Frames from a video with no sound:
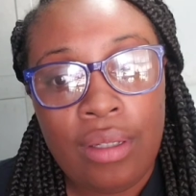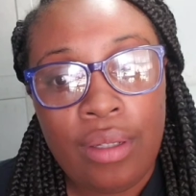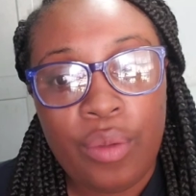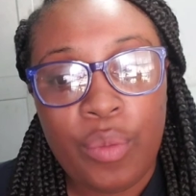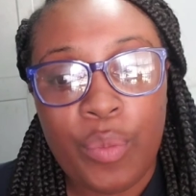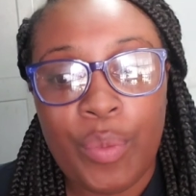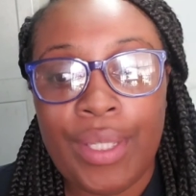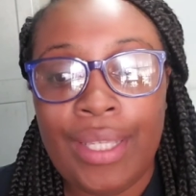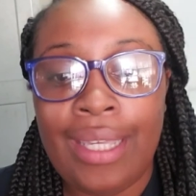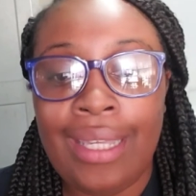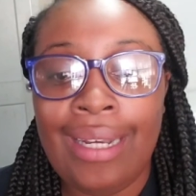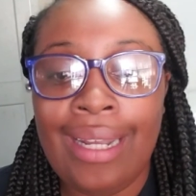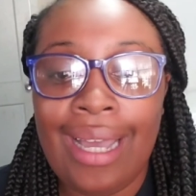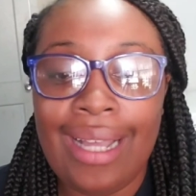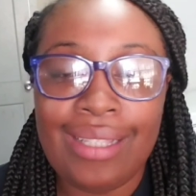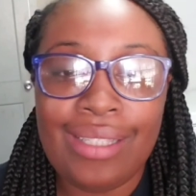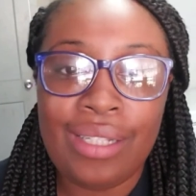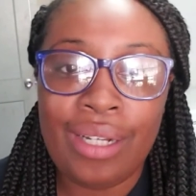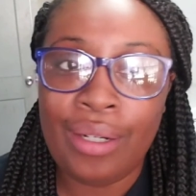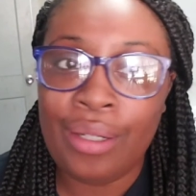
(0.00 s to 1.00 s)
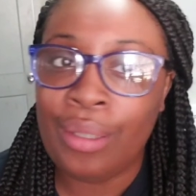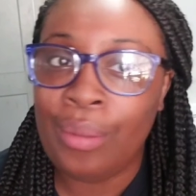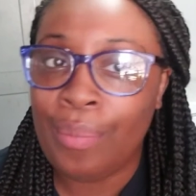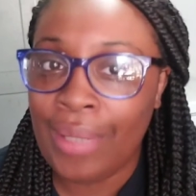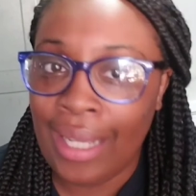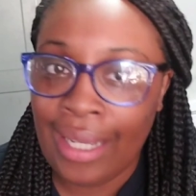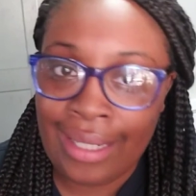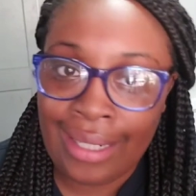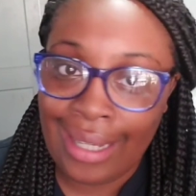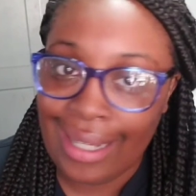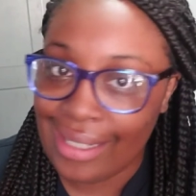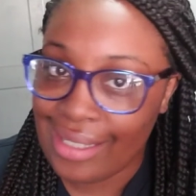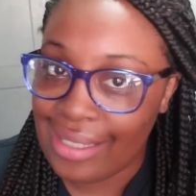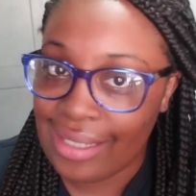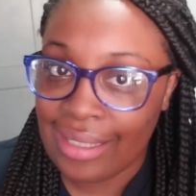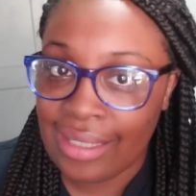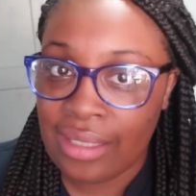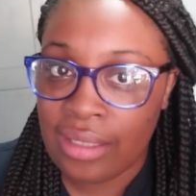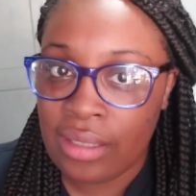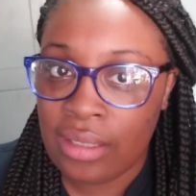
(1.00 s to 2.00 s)
We cannot turn a blind eye to
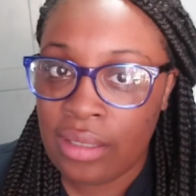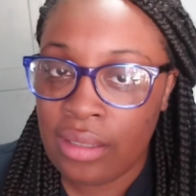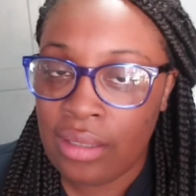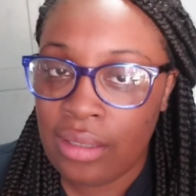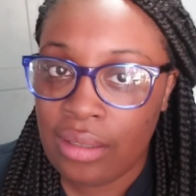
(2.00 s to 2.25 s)
this.